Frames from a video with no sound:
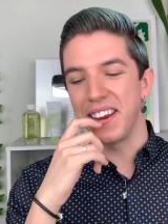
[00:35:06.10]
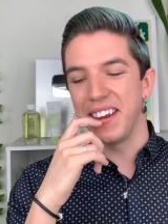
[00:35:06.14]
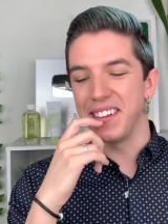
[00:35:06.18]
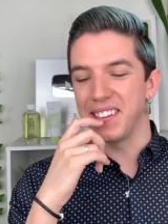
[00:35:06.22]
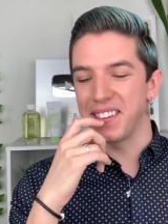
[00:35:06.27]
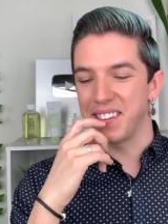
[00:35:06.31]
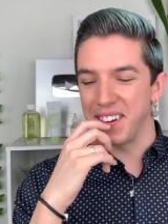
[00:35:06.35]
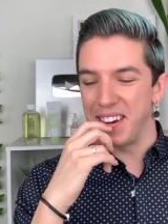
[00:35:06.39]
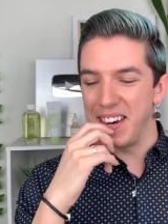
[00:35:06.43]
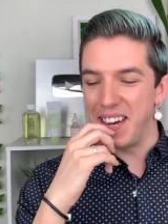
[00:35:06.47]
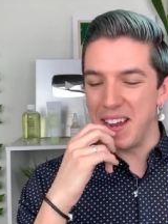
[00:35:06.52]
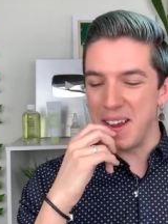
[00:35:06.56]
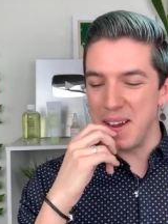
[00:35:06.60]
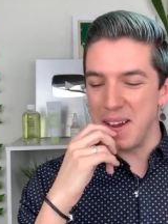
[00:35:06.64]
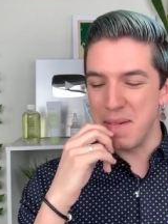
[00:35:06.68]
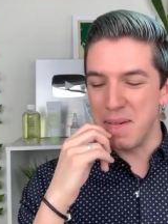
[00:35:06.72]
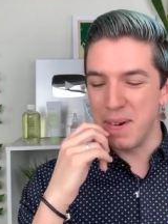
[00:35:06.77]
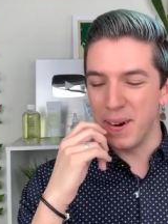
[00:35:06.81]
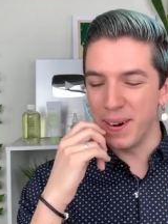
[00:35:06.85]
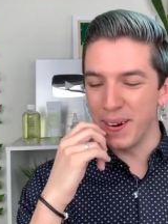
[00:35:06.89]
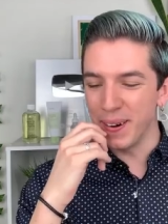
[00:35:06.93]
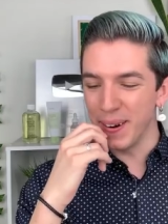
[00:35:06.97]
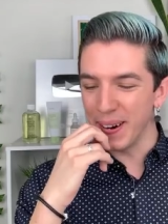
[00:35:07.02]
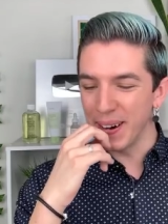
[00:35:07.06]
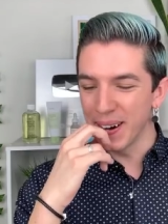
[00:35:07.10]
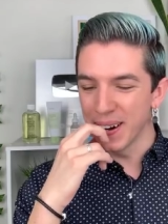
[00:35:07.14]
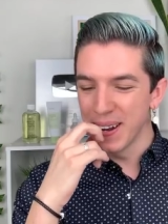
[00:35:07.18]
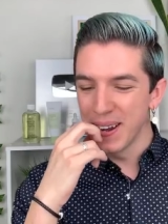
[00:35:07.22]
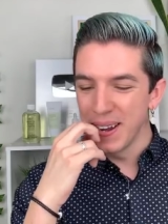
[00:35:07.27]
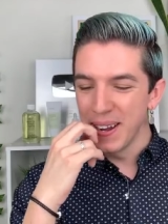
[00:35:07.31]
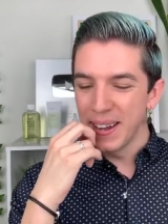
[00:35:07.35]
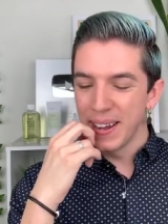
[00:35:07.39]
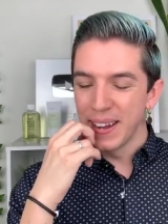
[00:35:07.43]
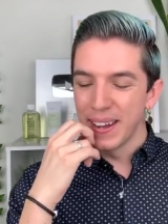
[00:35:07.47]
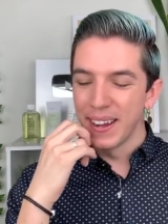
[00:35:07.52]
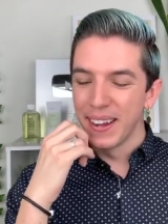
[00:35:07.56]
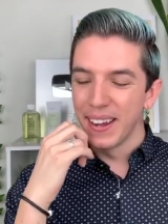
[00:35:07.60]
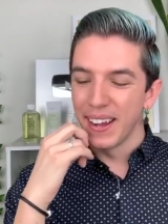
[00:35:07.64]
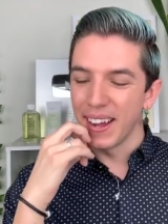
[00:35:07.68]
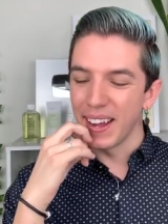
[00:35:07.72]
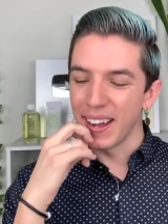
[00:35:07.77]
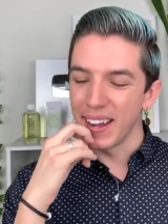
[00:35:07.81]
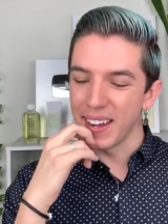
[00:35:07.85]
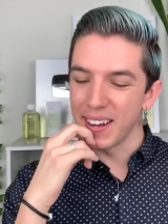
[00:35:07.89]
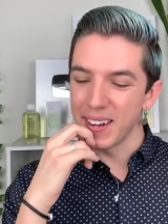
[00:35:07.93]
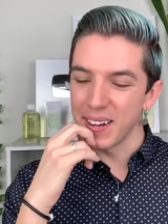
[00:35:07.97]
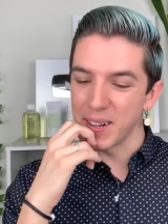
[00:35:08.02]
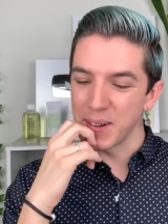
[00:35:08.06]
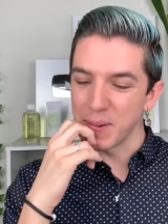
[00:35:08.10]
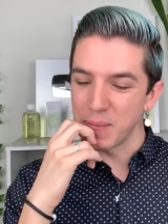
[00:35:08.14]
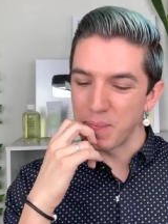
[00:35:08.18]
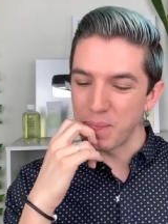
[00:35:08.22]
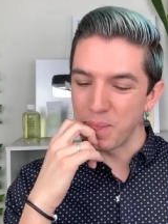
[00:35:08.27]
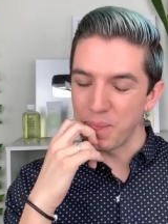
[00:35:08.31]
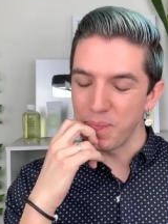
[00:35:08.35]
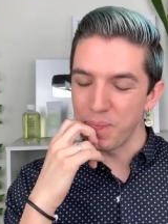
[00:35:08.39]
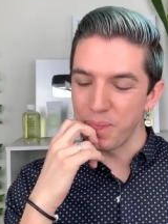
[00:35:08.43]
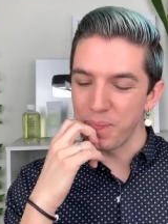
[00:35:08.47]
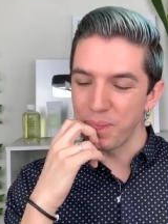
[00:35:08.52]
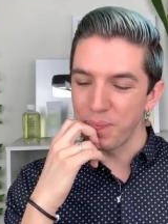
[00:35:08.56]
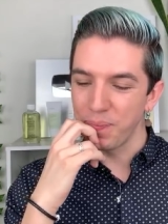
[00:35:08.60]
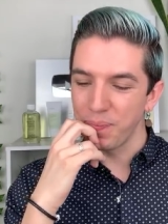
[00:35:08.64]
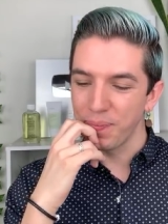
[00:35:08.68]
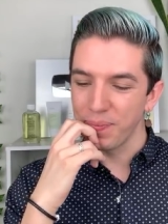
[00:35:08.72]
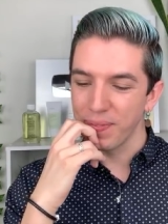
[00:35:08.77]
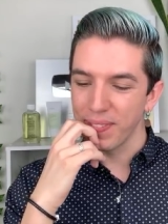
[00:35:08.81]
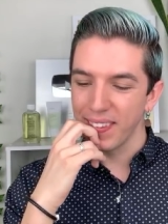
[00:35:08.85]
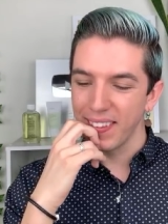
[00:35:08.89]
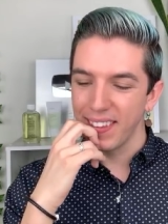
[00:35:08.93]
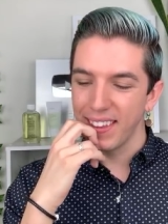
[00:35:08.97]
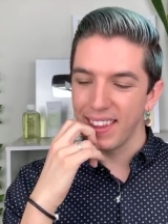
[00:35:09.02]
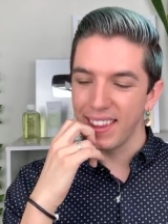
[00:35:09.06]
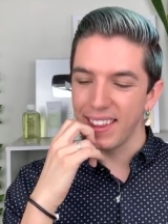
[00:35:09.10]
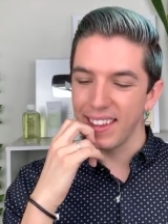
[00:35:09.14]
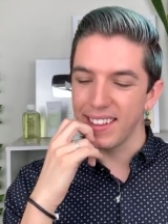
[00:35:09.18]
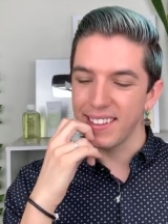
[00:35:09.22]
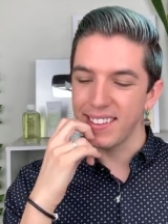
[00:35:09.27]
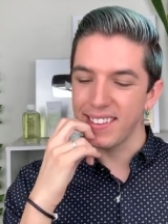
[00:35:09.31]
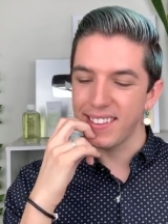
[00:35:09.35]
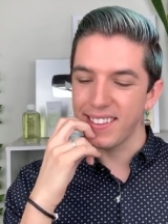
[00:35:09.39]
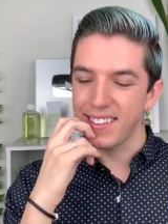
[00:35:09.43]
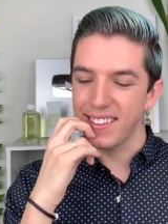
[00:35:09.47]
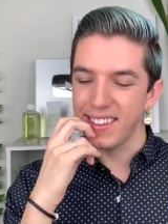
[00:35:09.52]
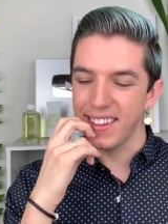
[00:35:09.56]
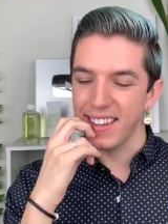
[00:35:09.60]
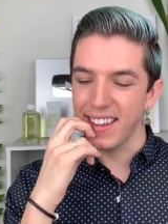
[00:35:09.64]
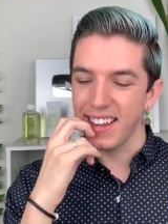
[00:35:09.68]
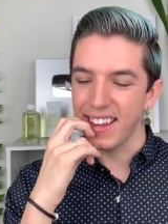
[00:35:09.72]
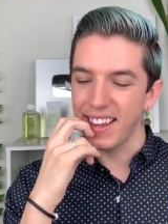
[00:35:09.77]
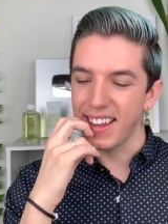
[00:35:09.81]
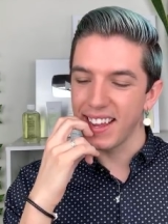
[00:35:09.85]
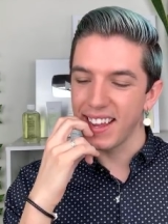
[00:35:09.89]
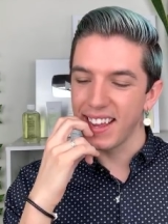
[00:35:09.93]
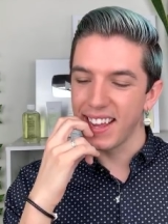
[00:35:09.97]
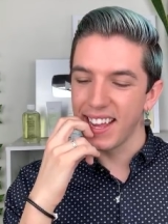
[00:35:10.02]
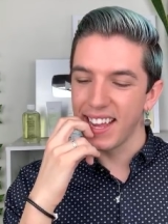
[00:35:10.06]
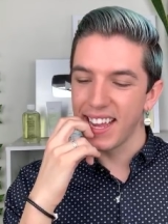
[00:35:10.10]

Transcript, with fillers: answer anymore. um, let's see.